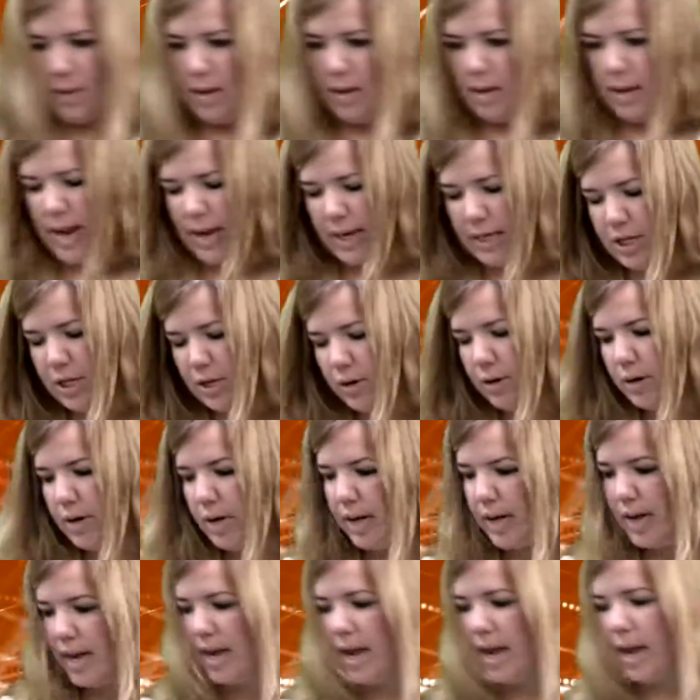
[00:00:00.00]
Next, you're going
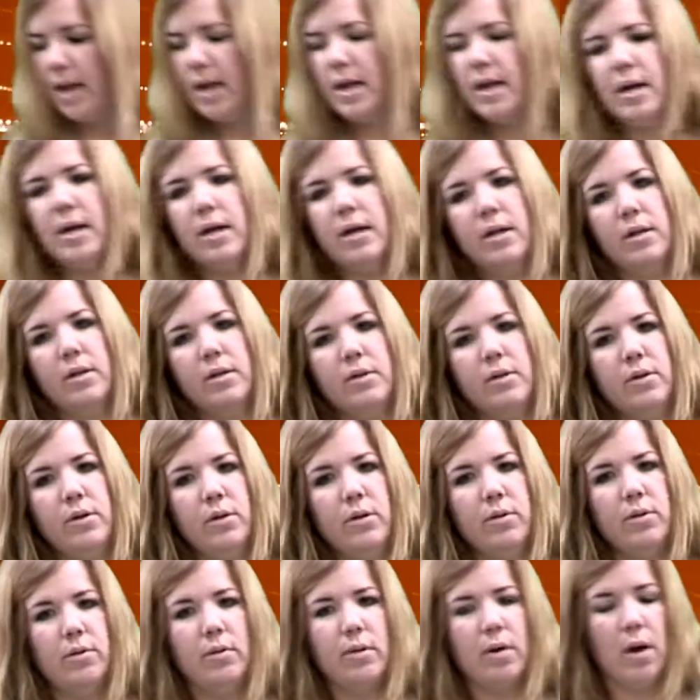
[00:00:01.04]
to get
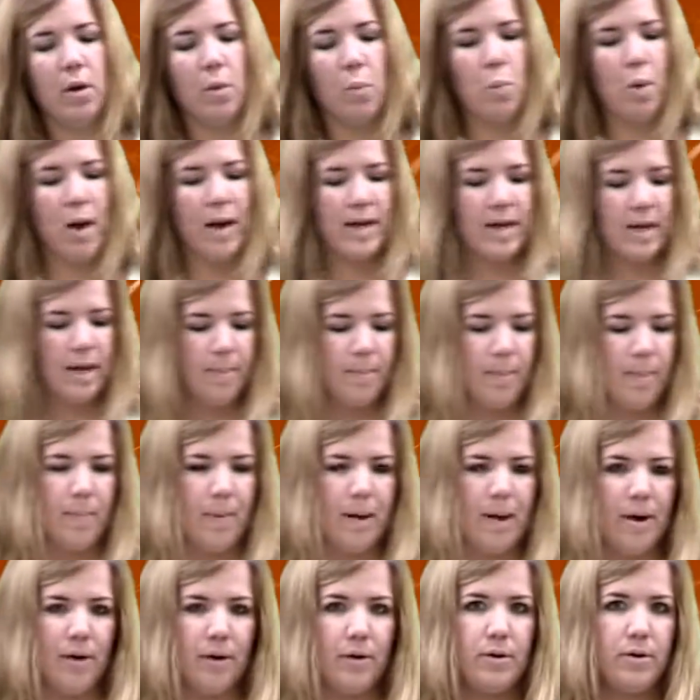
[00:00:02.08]
1 cup of
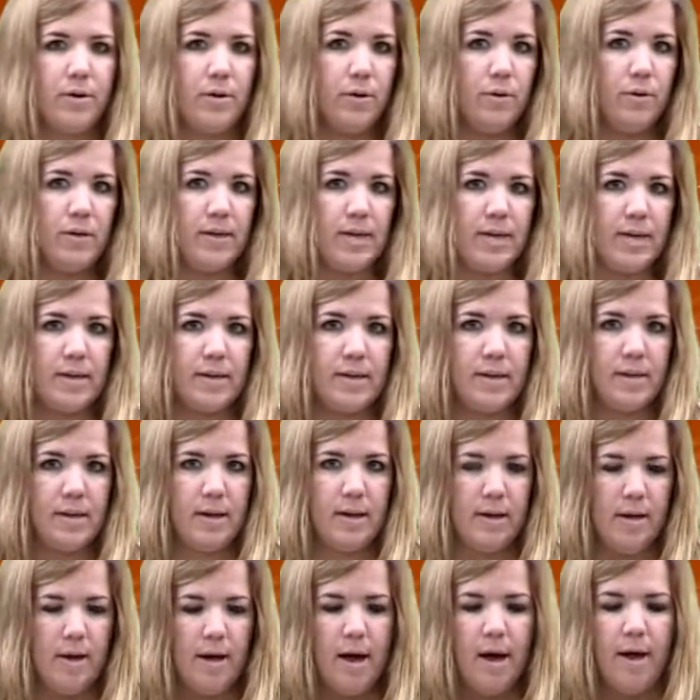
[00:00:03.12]
butter, 2 sticks
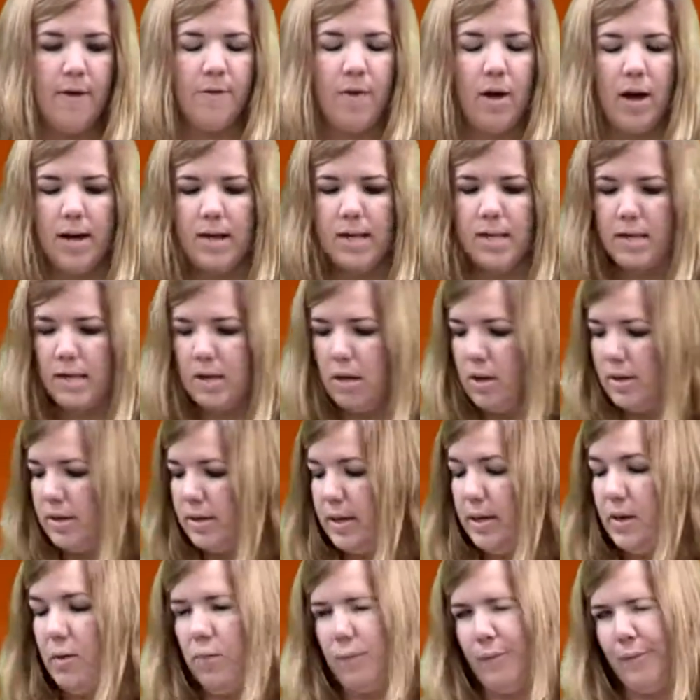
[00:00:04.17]
of
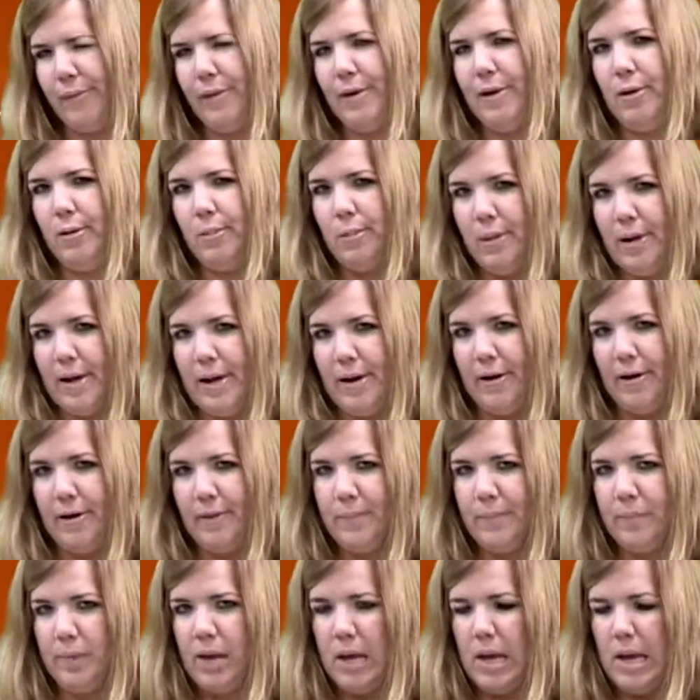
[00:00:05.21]
unsalted real butter.
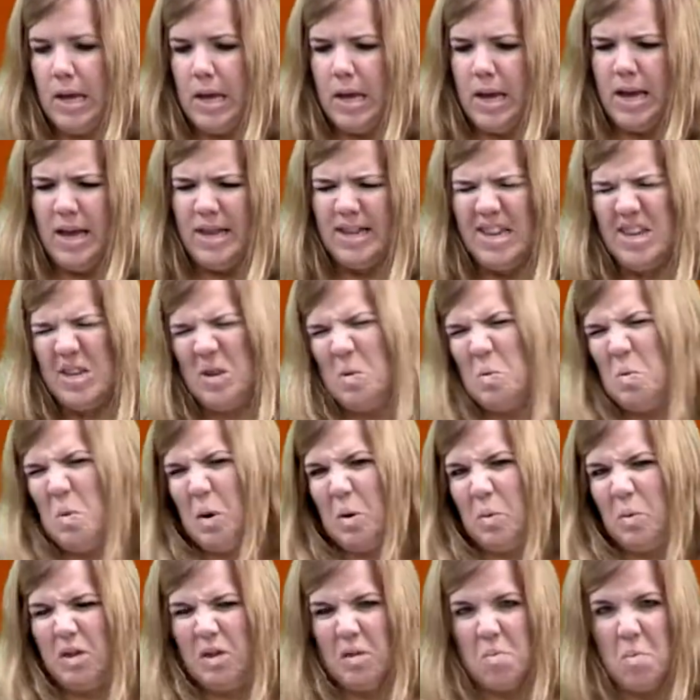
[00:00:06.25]
Doesn't
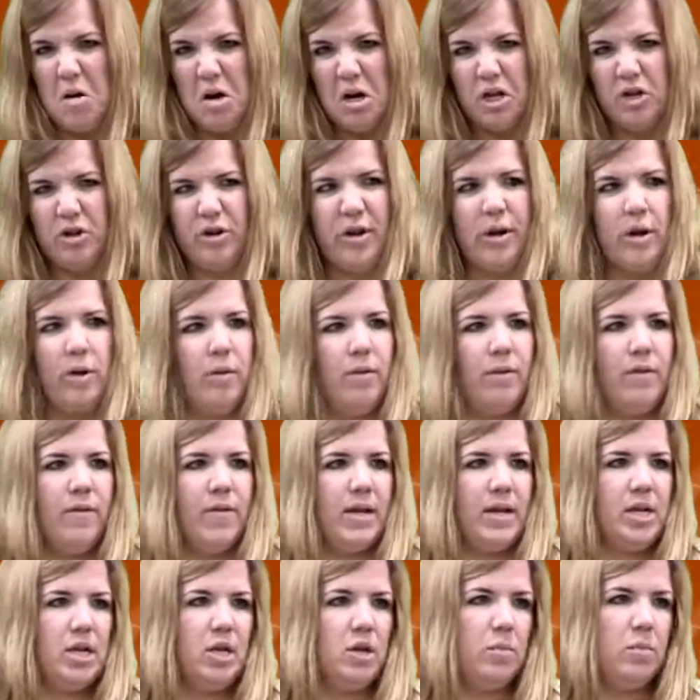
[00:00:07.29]
work with the margarine or the
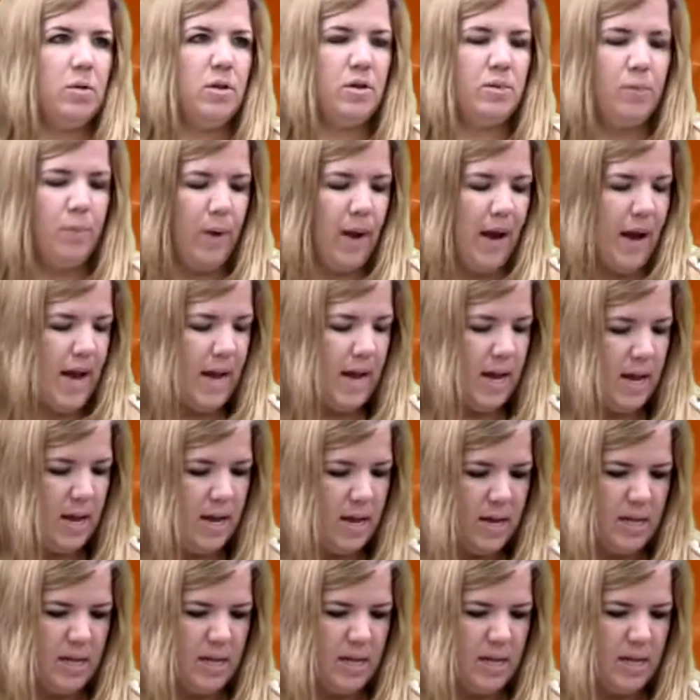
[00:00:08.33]
vegetable spread.